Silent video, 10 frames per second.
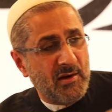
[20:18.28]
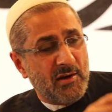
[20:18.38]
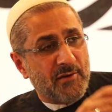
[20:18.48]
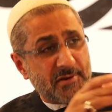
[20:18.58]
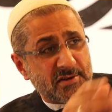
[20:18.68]

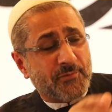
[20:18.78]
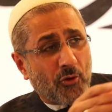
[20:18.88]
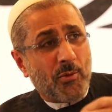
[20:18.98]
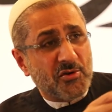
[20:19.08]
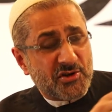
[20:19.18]
First and
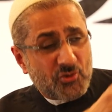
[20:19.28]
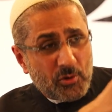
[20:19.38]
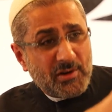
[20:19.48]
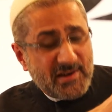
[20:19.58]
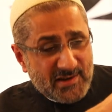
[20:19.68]
foremost, it's
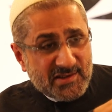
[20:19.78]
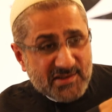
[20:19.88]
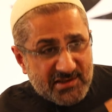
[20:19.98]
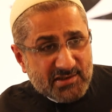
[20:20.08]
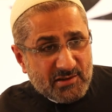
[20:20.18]
totally
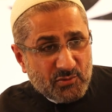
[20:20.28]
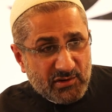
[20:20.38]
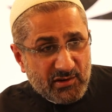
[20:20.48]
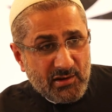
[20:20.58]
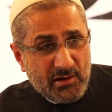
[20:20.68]
inconsistent with
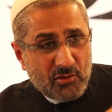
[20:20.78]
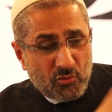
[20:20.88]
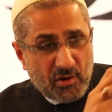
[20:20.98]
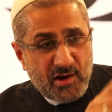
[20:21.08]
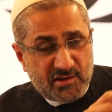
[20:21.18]
the
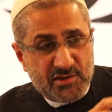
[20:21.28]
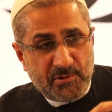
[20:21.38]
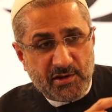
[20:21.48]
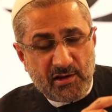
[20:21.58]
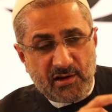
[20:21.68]
Quran, this
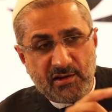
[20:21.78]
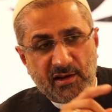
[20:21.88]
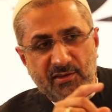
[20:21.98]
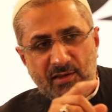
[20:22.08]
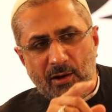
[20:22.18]
particular
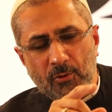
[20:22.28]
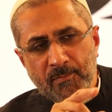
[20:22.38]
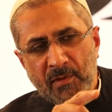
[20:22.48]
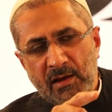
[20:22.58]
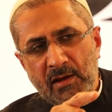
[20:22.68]
hadith. Now,
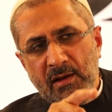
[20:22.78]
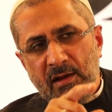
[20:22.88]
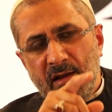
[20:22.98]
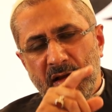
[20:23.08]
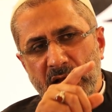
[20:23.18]

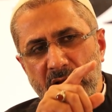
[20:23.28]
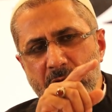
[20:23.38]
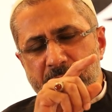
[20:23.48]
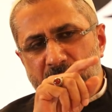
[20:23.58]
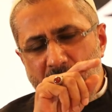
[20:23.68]

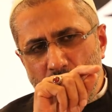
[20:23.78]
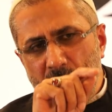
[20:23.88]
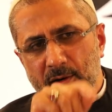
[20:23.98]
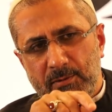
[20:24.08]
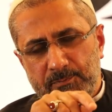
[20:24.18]
if they
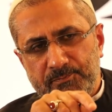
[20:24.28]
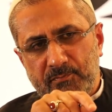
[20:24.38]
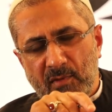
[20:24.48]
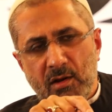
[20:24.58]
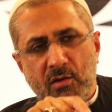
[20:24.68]
were
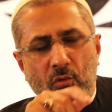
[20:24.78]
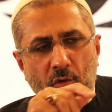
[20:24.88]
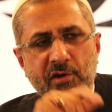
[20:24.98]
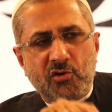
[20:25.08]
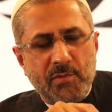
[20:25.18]

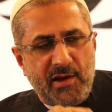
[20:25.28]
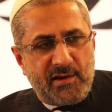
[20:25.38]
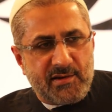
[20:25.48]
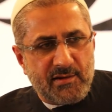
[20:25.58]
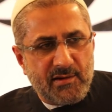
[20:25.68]
going to
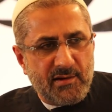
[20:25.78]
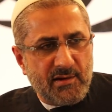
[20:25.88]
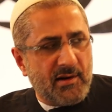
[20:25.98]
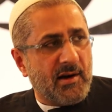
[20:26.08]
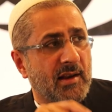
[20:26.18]
make
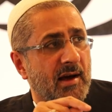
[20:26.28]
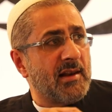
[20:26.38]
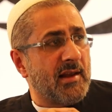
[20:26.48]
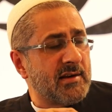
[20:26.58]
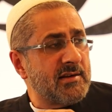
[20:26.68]

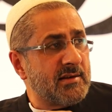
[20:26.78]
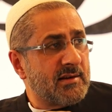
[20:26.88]
halal and